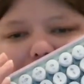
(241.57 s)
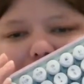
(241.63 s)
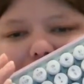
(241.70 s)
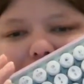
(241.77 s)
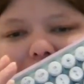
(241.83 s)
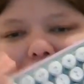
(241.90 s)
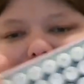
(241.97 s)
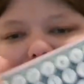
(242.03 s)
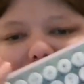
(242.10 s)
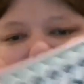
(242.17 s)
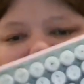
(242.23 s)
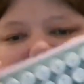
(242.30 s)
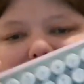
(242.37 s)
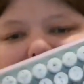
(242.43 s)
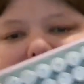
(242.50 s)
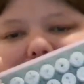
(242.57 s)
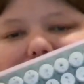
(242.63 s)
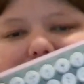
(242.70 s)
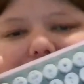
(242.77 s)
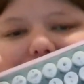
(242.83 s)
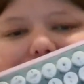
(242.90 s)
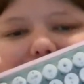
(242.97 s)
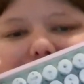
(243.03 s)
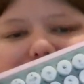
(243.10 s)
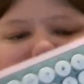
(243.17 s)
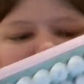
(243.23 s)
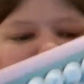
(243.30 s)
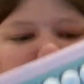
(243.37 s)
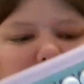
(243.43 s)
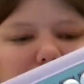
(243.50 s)
Heck yes.
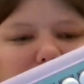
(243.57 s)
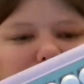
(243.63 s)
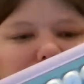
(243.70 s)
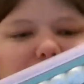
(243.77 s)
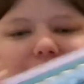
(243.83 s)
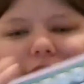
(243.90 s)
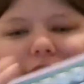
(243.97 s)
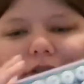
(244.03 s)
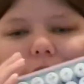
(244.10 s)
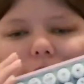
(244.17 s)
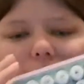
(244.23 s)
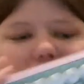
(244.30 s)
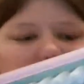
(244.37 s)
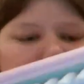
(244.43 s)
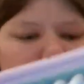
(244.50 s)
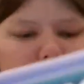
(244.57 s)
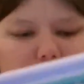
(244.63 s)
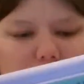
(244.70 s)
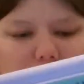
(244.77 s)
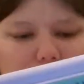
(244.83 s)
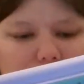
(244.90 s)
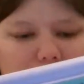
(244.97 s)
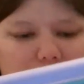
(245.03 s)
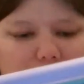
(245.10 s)
So this is